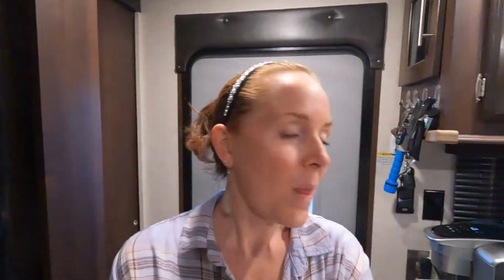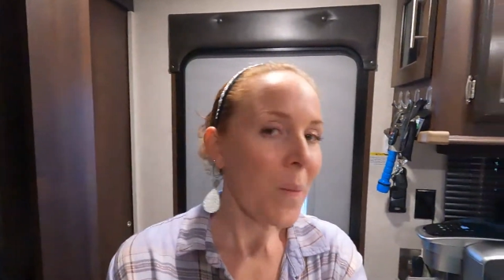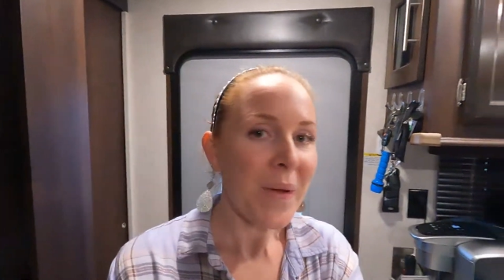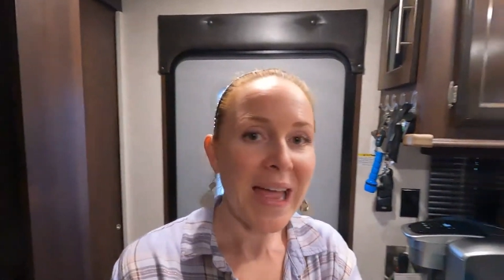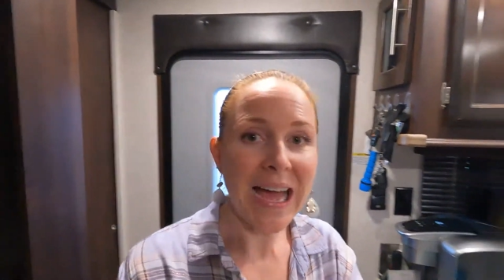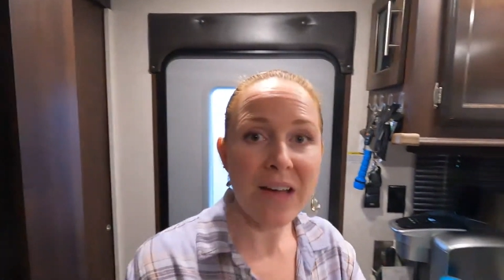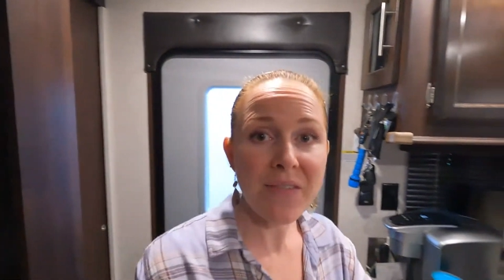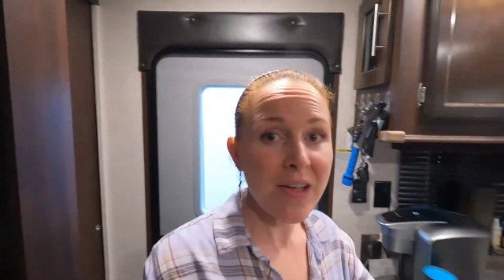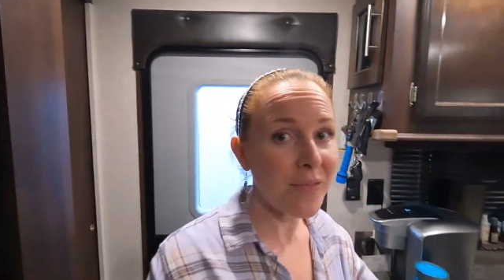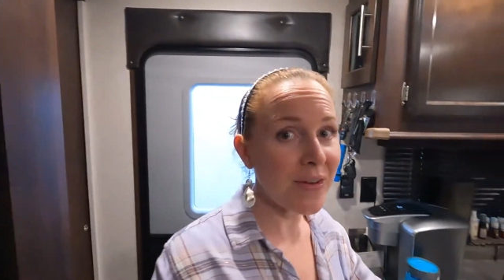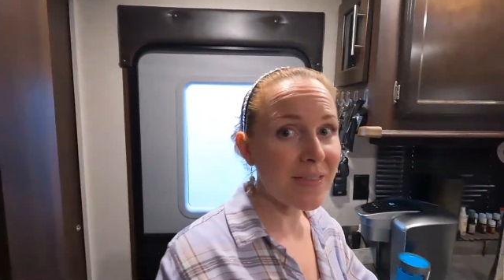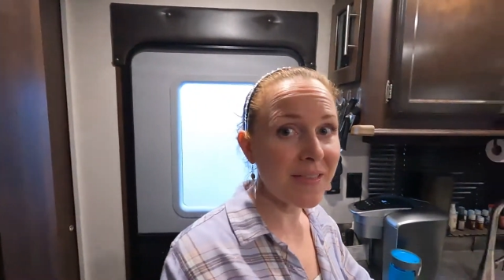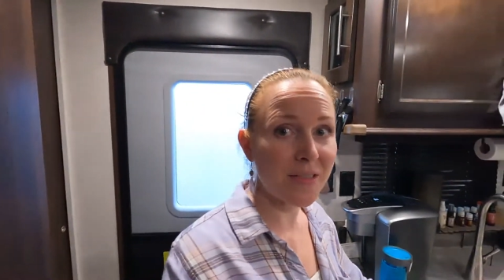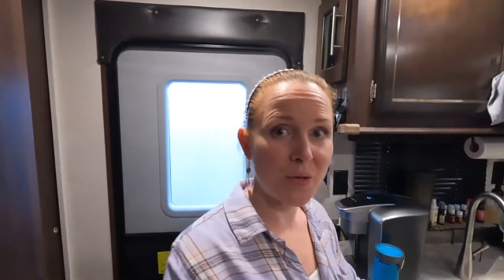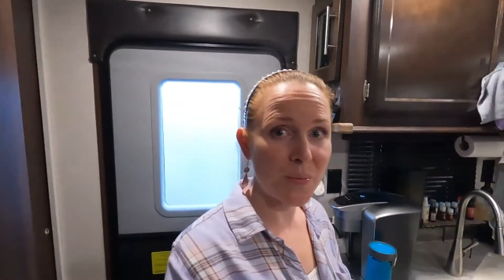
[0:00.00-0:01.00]
We have
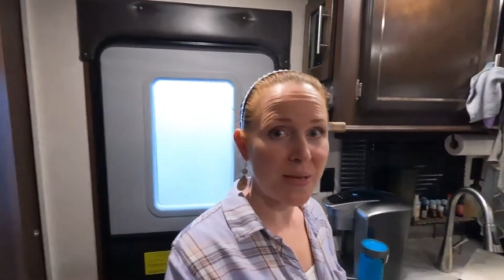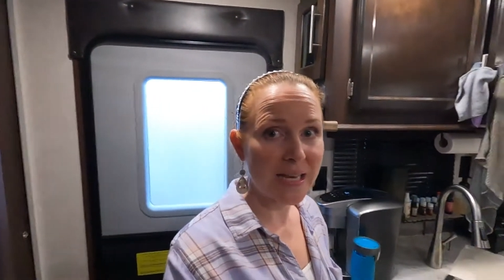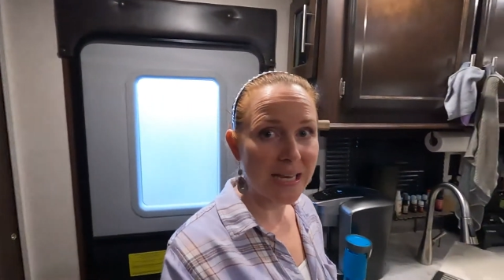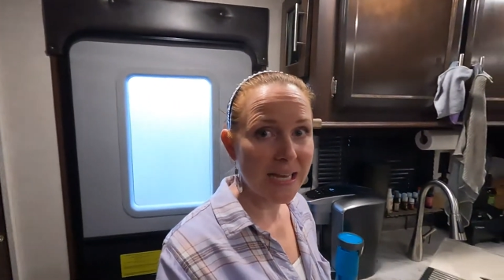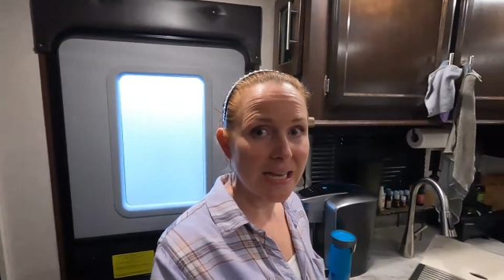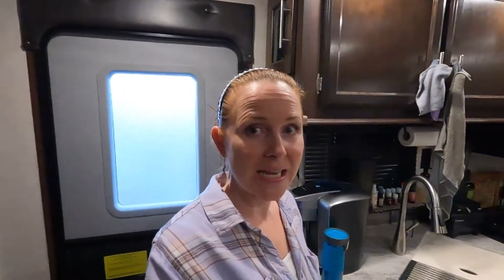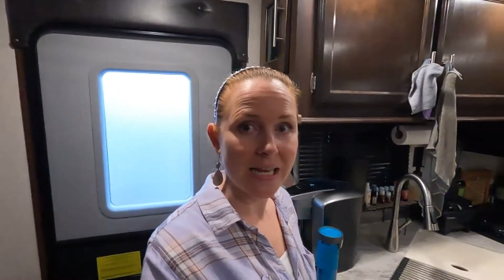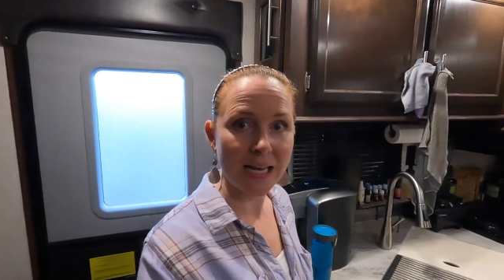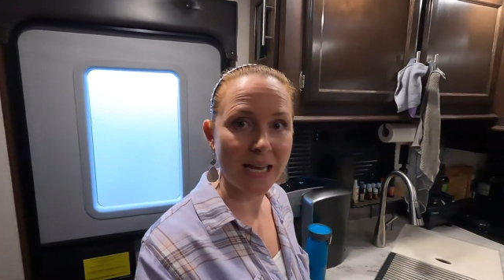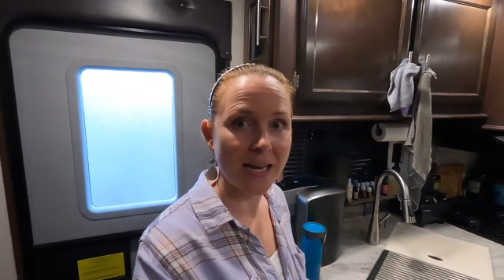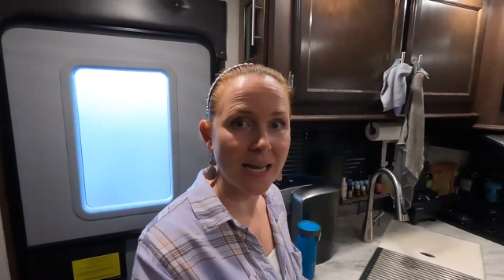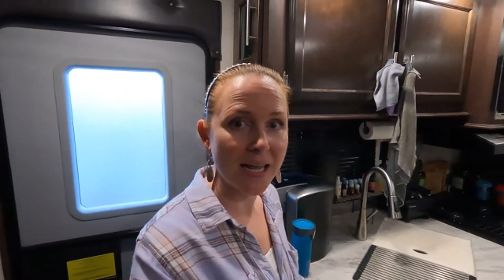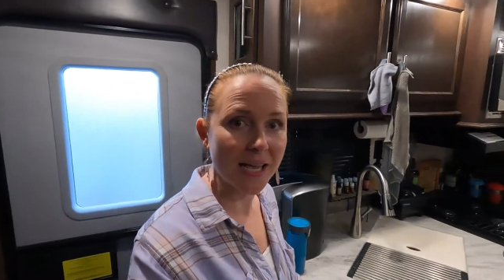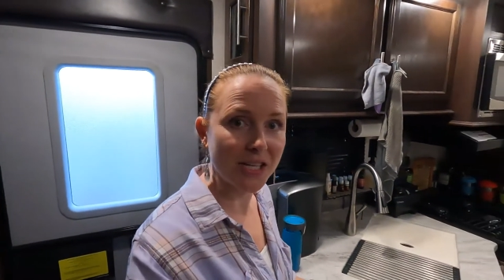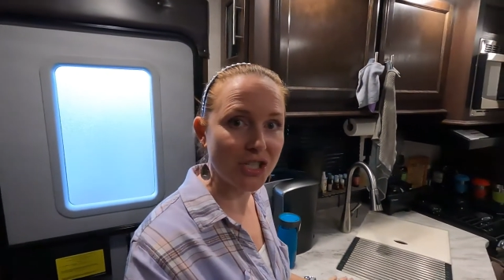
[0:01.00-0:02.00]
everything that we need in
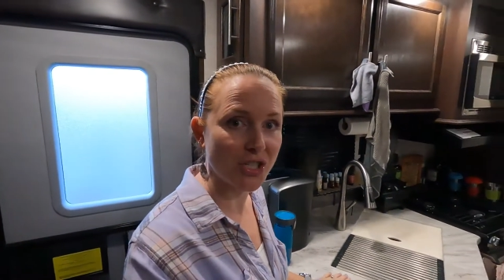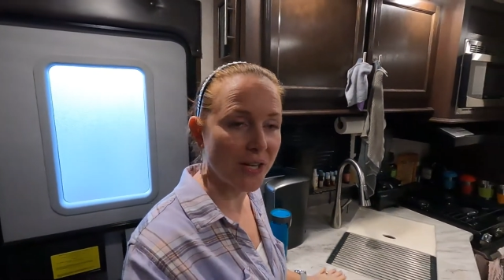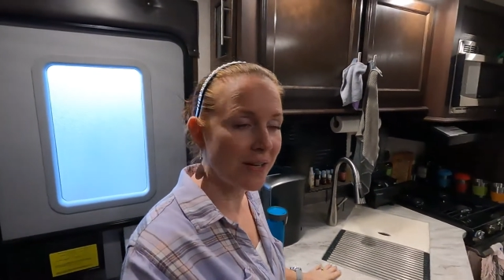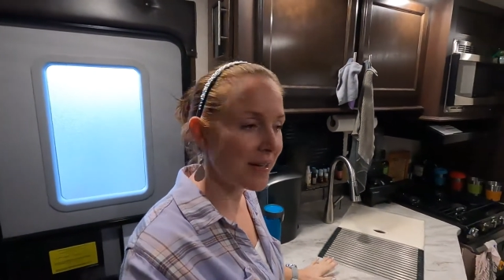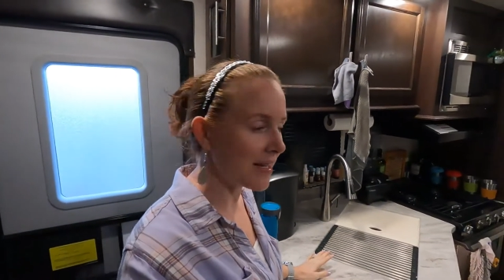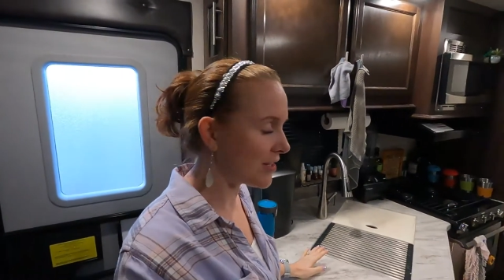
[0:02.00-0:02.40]
a kitchen.